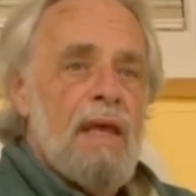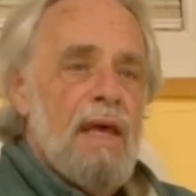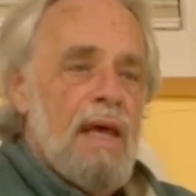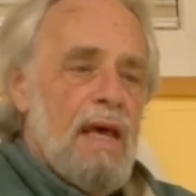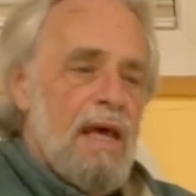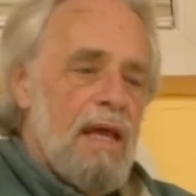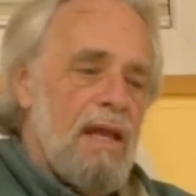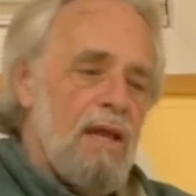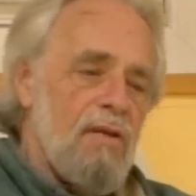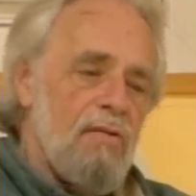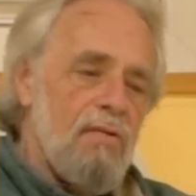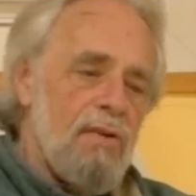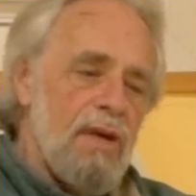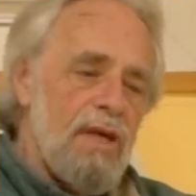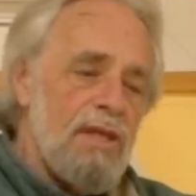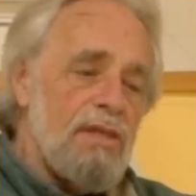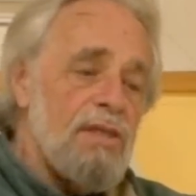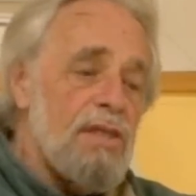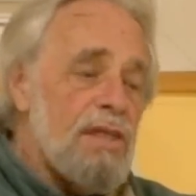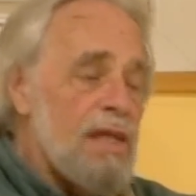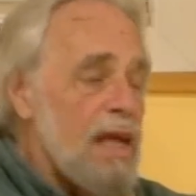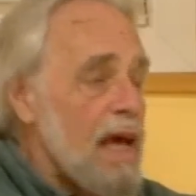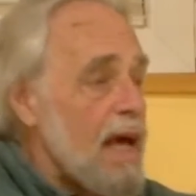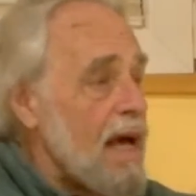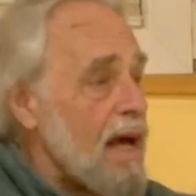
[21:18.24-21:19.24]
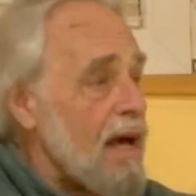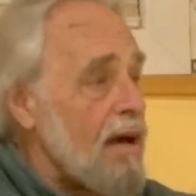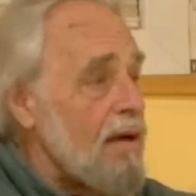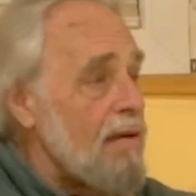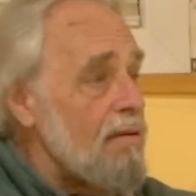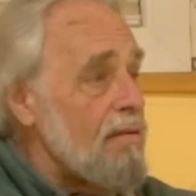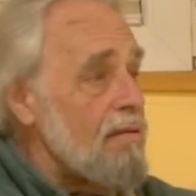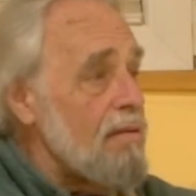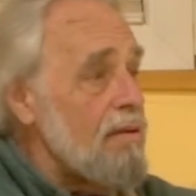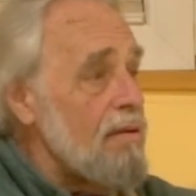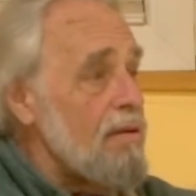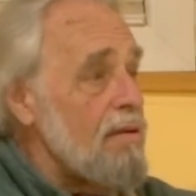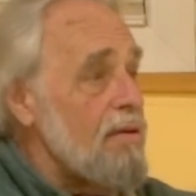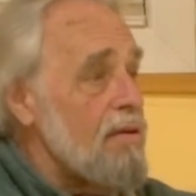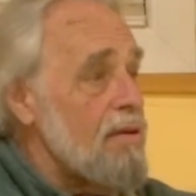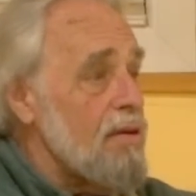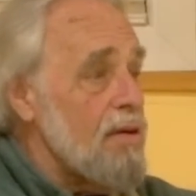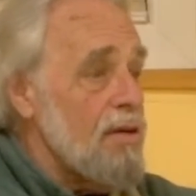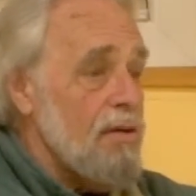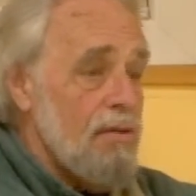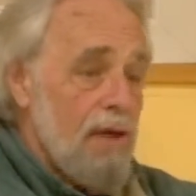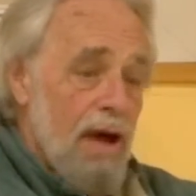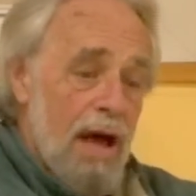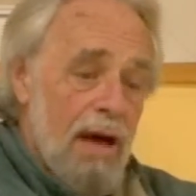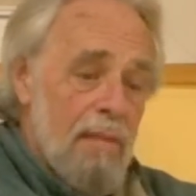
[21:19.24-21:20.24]
And he reached down to
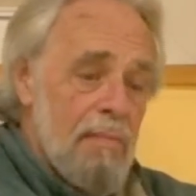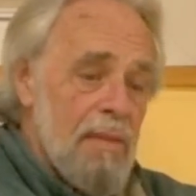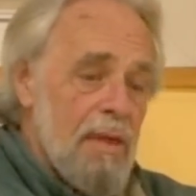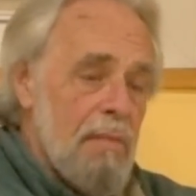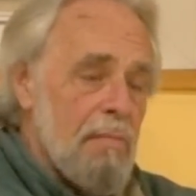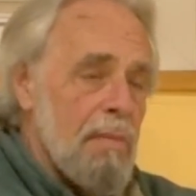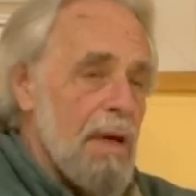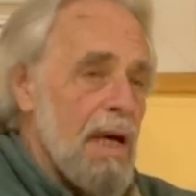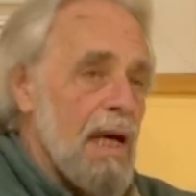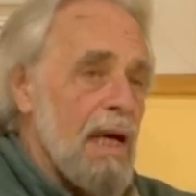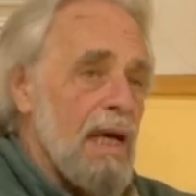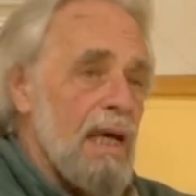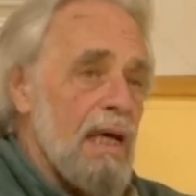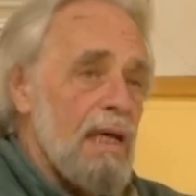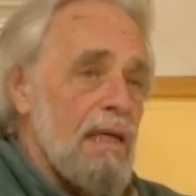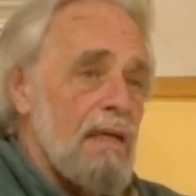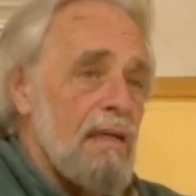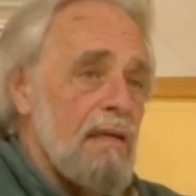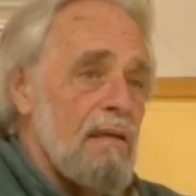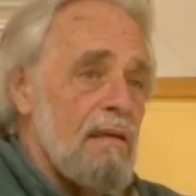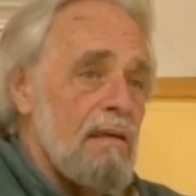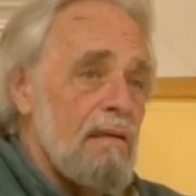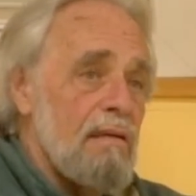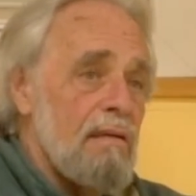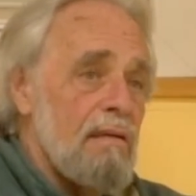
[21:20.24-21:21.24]
grab the bucket